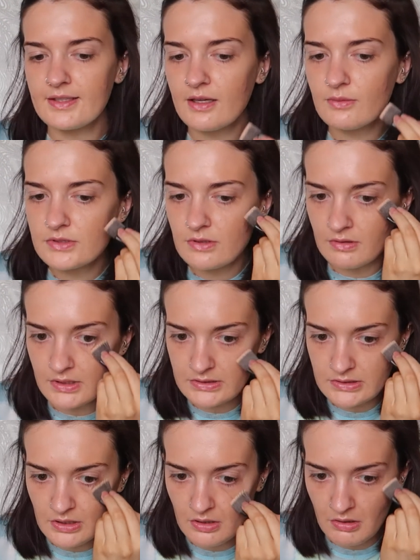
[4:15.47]
Now it's on,
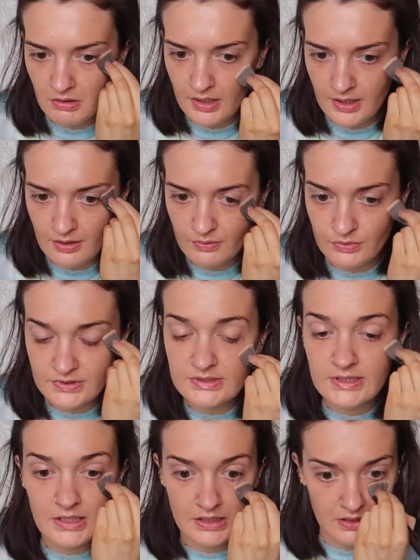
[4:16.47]
it's not. And I would
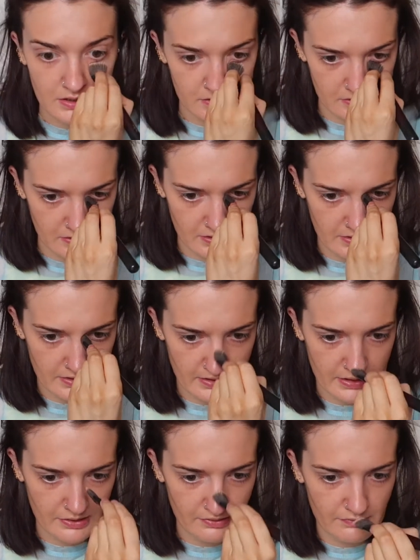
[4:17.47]
say, yeah, it's only a
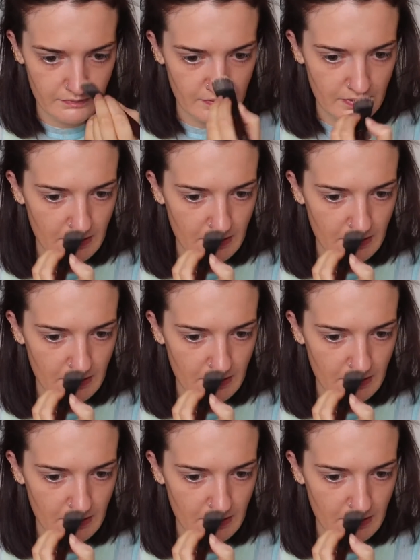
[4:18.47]
hint of